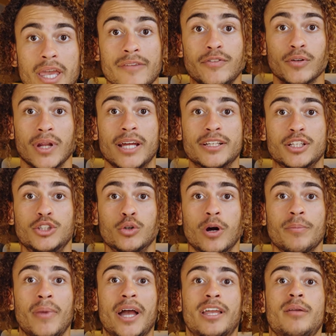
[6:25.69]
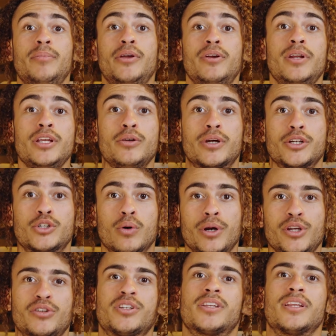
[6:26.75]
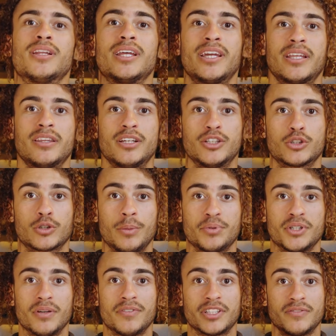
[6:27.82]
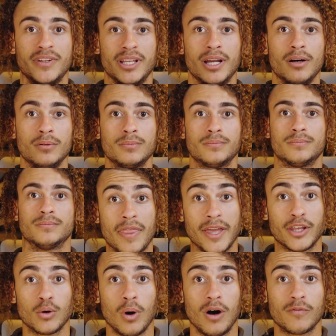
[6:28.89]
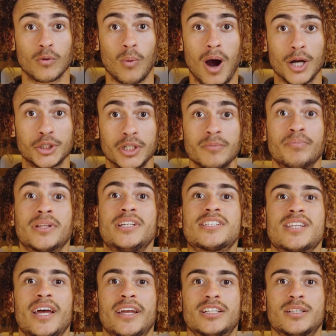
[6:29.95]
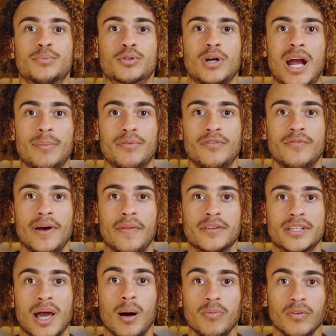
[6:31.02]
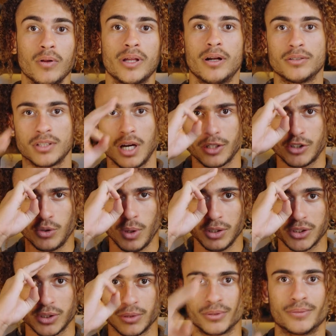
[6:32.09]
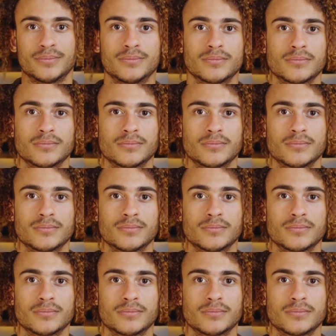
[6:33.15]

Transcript: If you'd like to join my community, you can join using the link in the description of this video. Thank you all for watching. Please like and subscribe if you found this helpful, and I'll talk to you all soon.